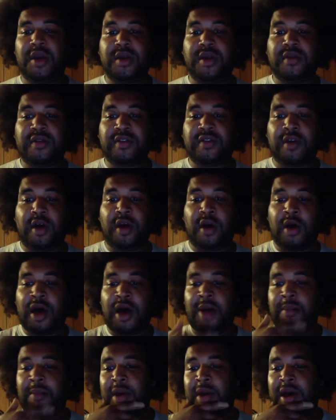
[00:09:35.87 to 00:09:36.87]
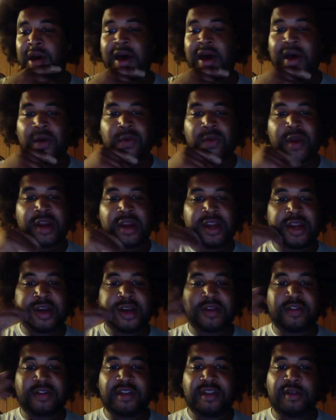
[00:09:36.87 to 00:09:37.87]
So I'm ready to
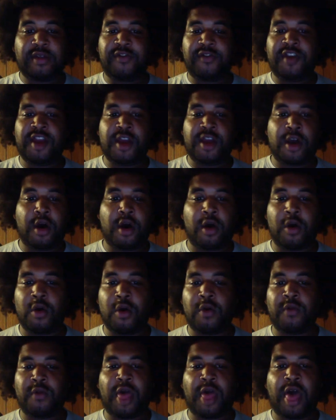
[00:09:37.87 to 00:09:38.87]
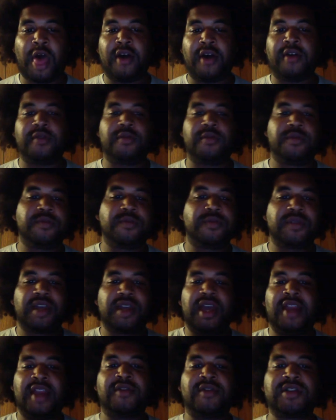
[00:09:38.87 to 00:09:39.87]
see the video.
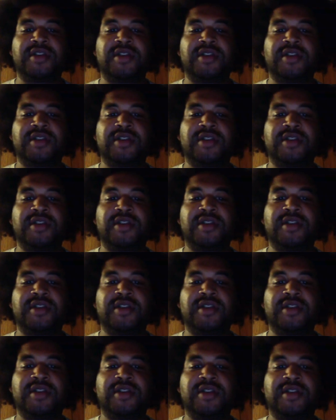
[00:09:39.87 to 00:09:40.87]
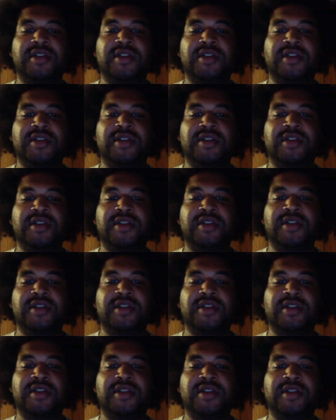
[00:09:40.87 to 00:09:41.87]
Can't even talk. Ready to see the
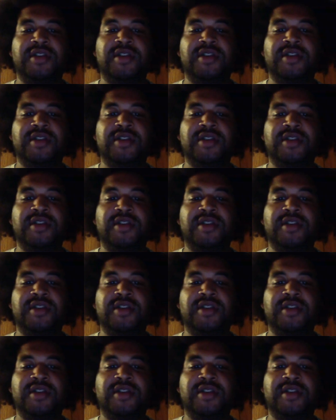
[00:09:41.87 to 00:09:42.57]
veto coming up.